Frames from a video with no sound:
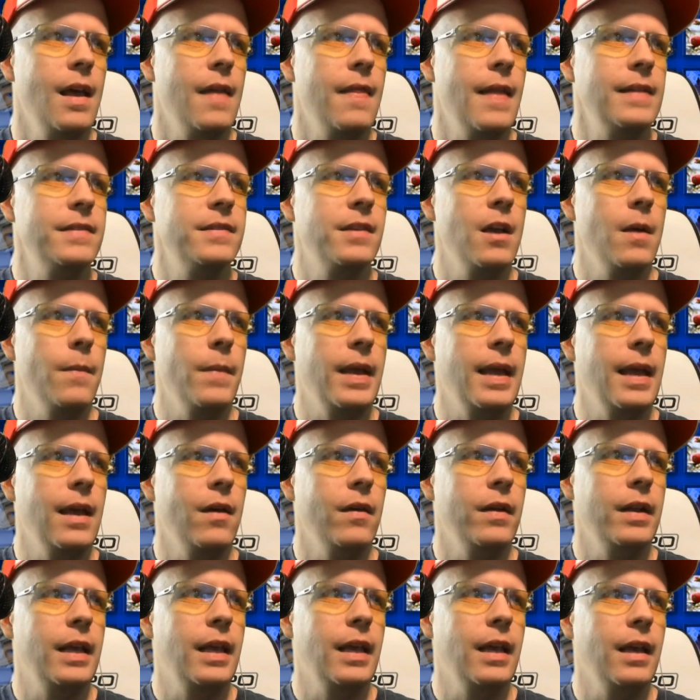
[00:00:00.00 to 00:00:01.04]
That's coming
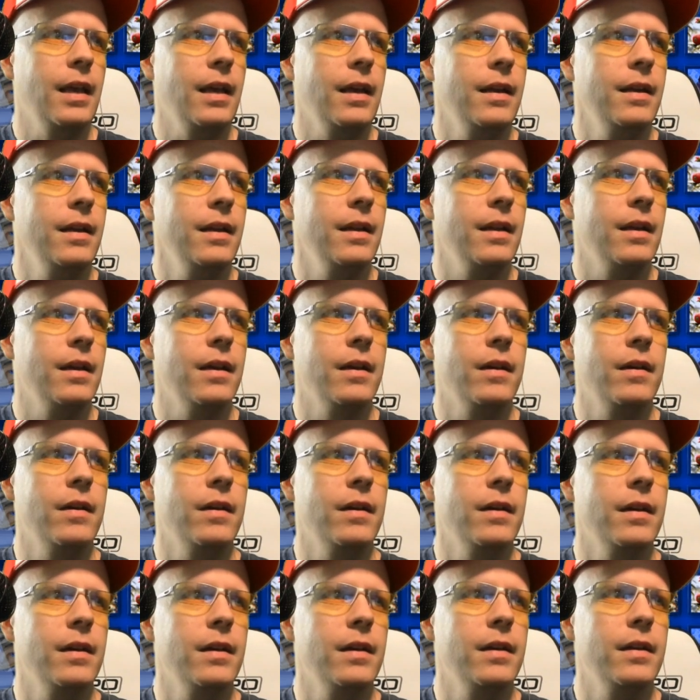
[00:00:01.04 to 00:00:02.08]
out again
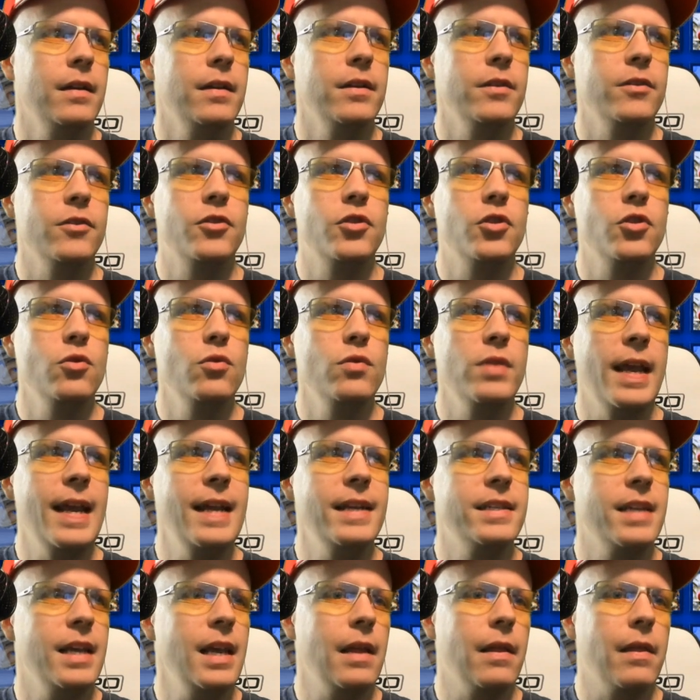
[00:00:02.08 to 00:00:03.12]
on June
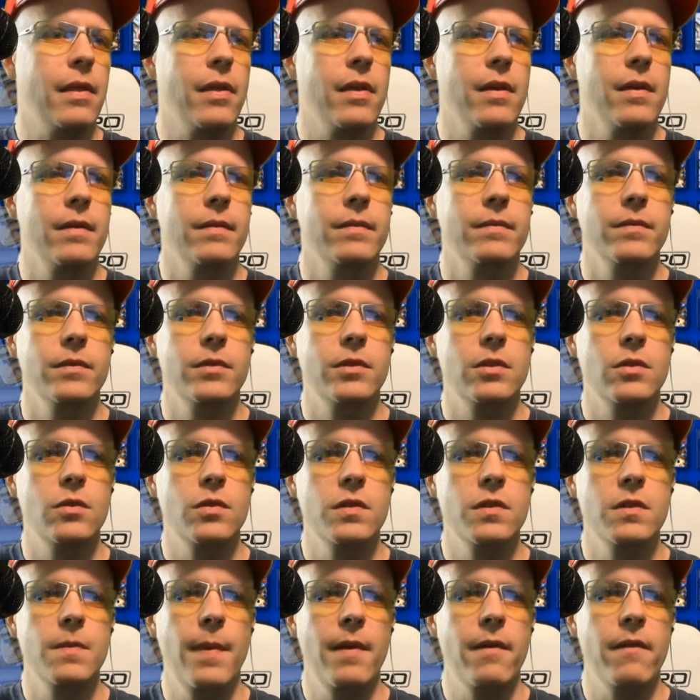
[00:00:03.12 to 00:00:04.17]
18th, so
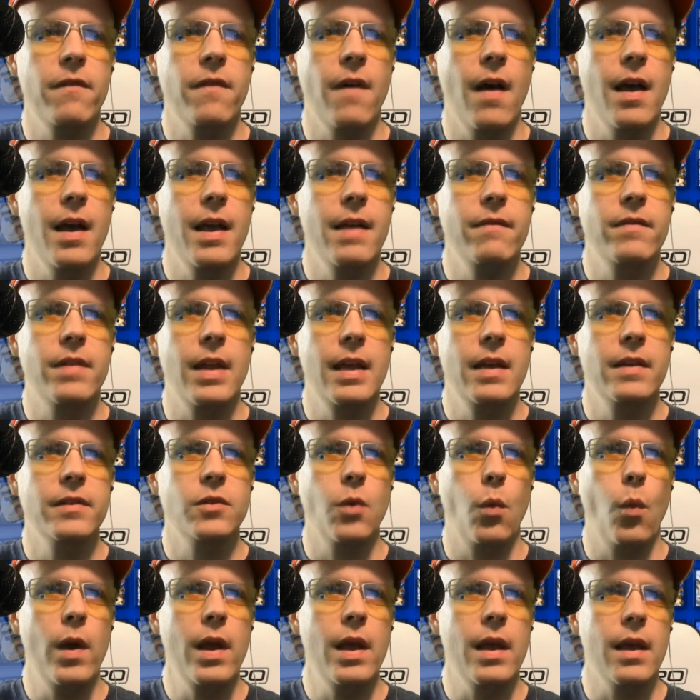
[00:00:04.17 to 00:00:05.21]
just about five days
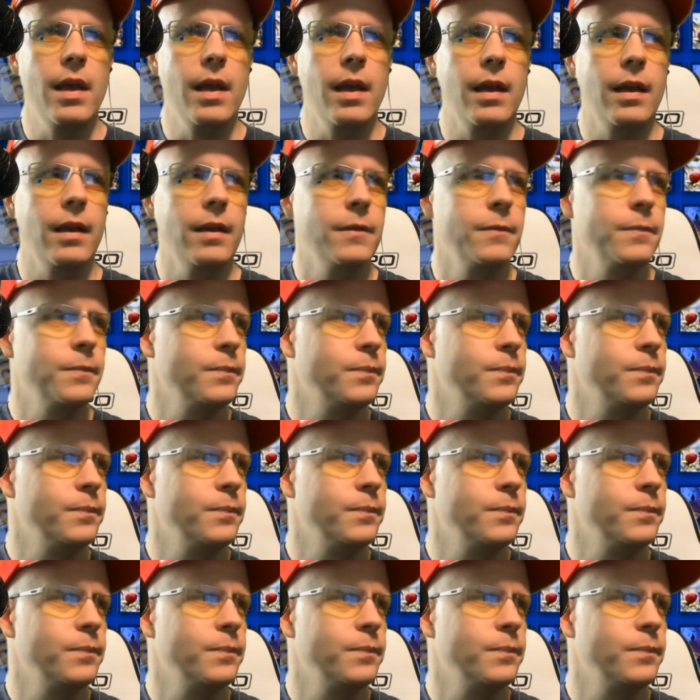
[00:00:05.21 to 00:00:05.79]
away.